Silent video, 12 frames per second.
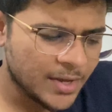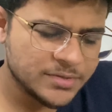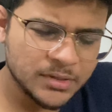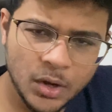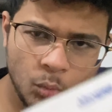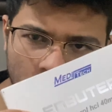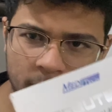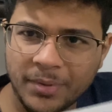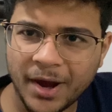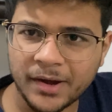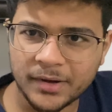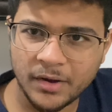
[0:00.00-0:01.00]
still have one
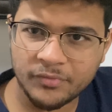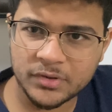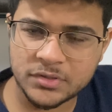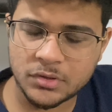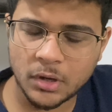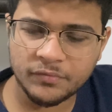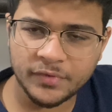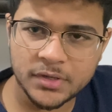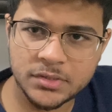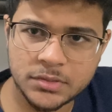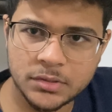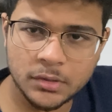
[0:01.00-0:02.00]
packet left, it's not
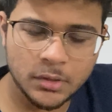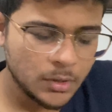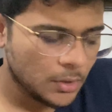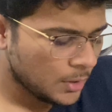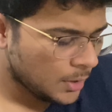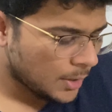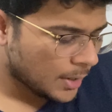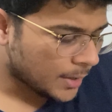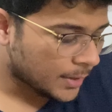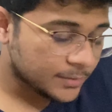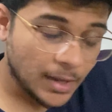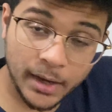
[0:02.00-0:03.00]
finished. And
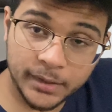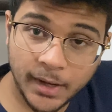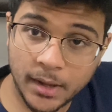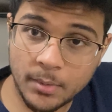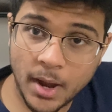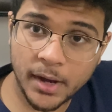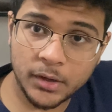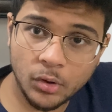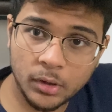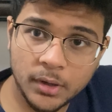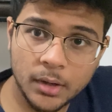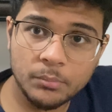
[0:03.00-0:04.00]
at that time, I had
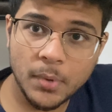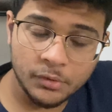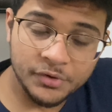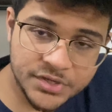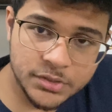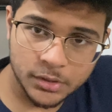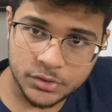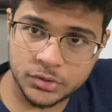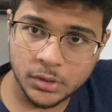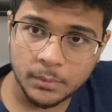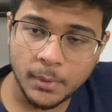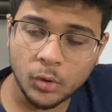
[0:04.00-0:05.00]
not done much research
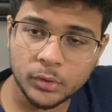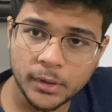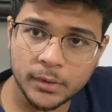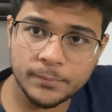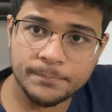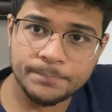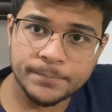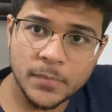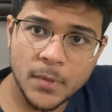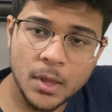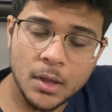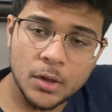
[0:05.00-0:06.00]
about it.
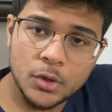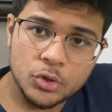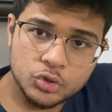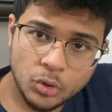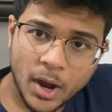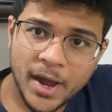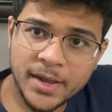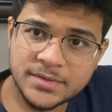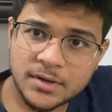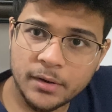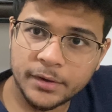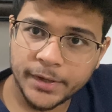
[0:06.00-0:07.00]
So I
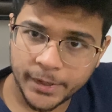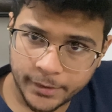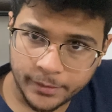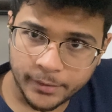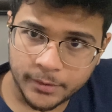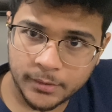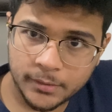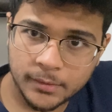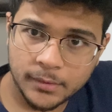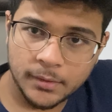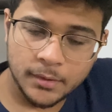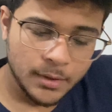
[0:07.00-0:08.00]
started taking it.
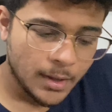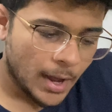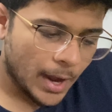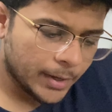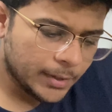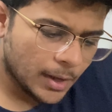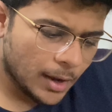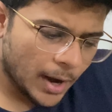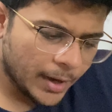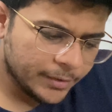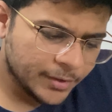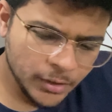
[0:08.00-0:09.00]
And
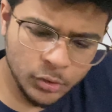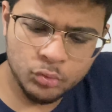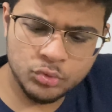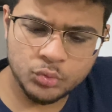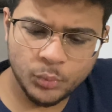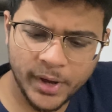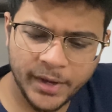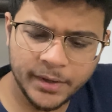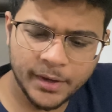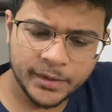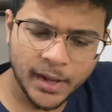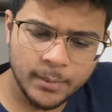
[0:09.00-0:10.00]
I did lose weight in
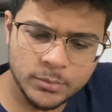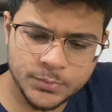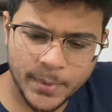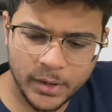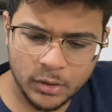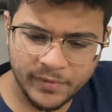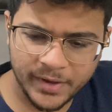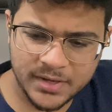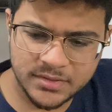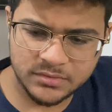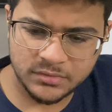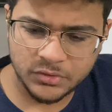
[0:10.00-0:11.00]
a time span of, I
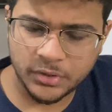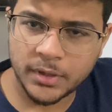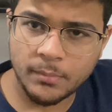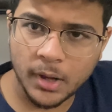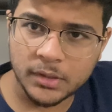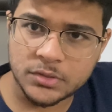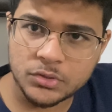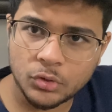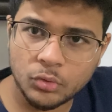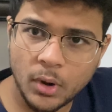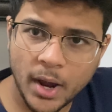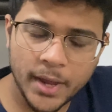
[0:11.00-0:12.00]
guess, 3 months, you
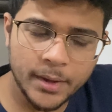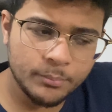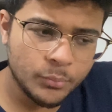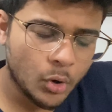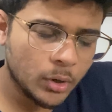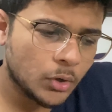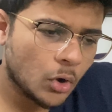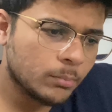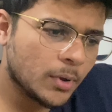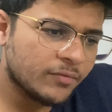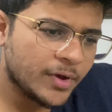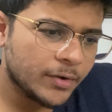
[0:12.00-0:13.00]
know. I brought down
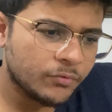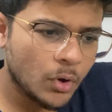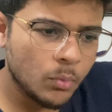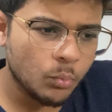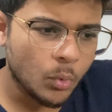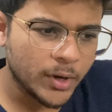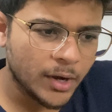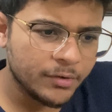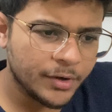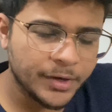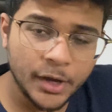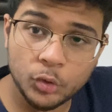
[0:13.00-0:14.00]
my weight from
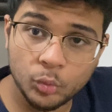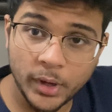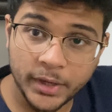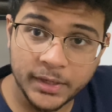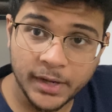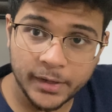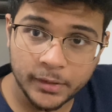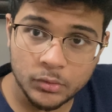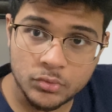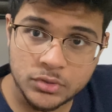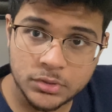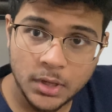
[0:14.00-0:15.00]
110 to 89
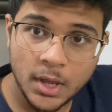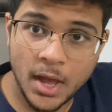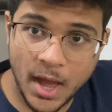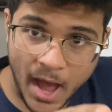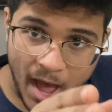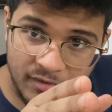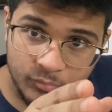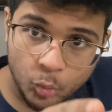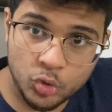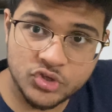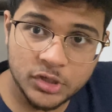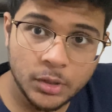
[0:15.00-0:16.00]
kilos. I've
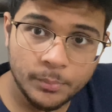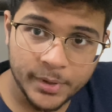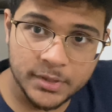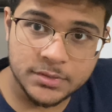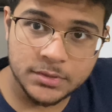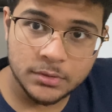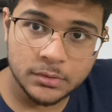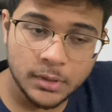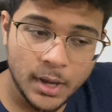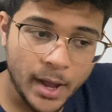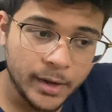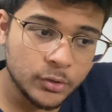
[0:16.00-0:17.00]
posted the pics,
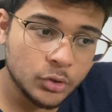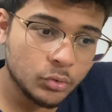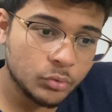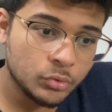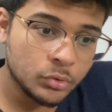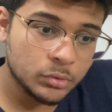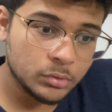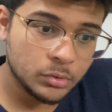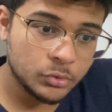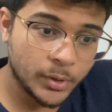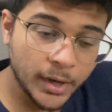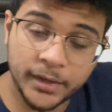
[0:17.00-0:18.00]
and, you know,
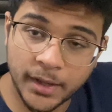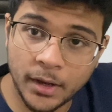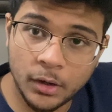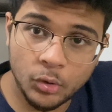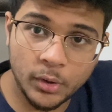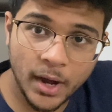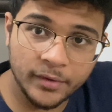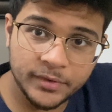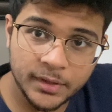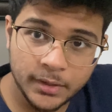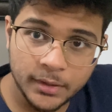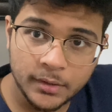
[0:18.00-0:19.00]
you can take a look at
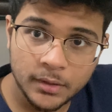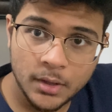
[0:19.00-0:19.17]
the